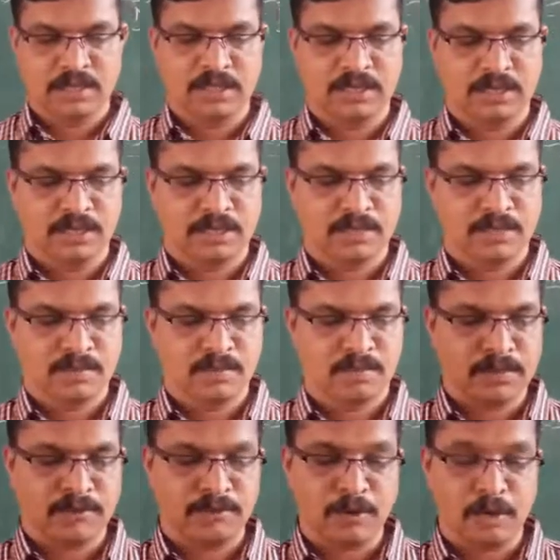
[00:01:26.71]
the
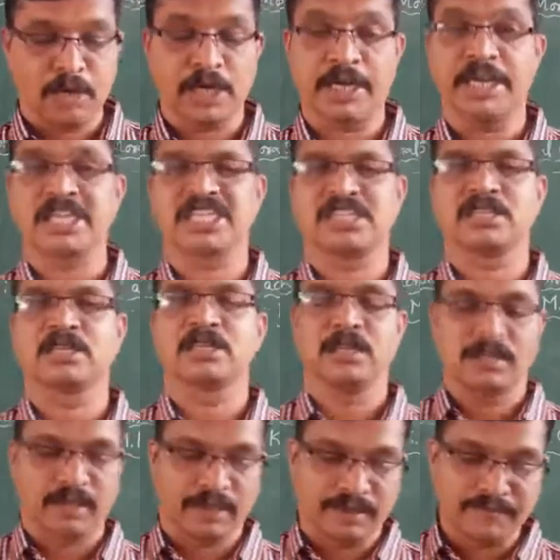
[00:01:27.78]
profoundest
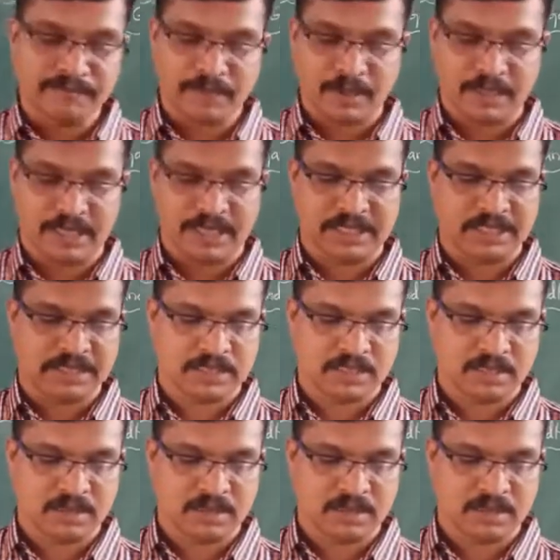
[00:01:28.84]
influence